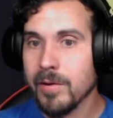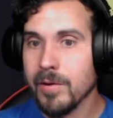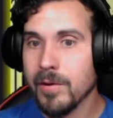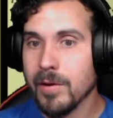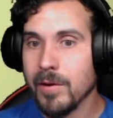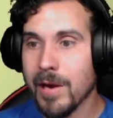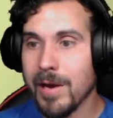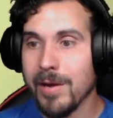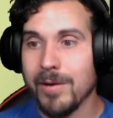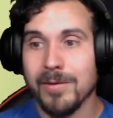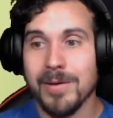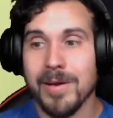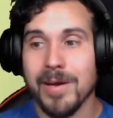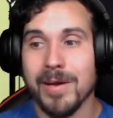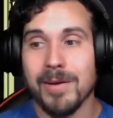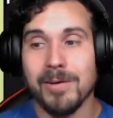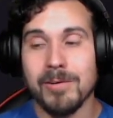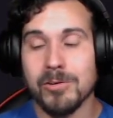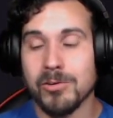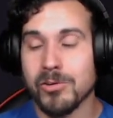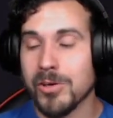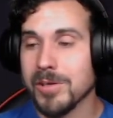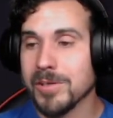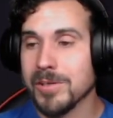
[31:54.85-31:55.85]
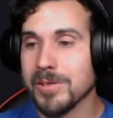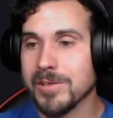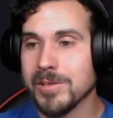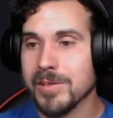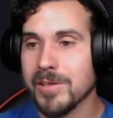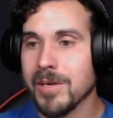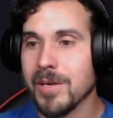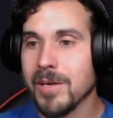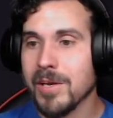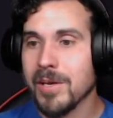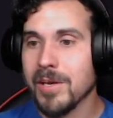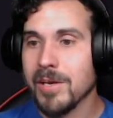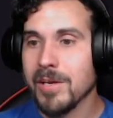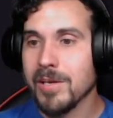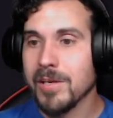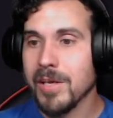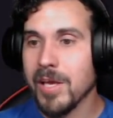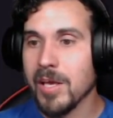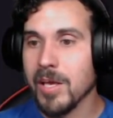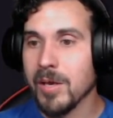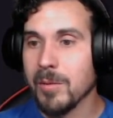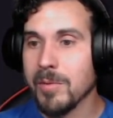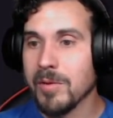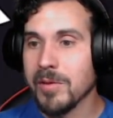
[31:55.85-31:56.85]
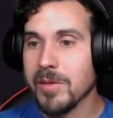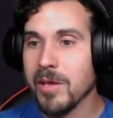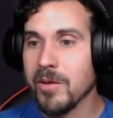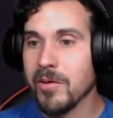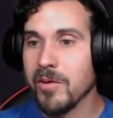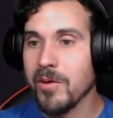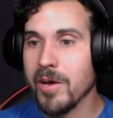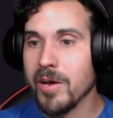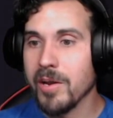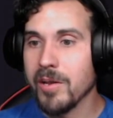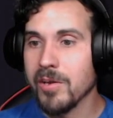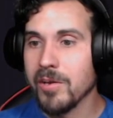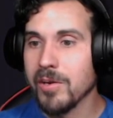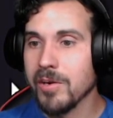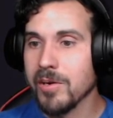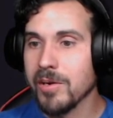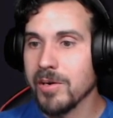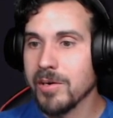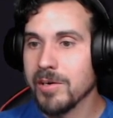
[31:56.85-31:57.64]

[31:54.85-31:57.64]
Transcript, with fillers: I don't, I don't trust. Yeah, I'll get the hell out of here.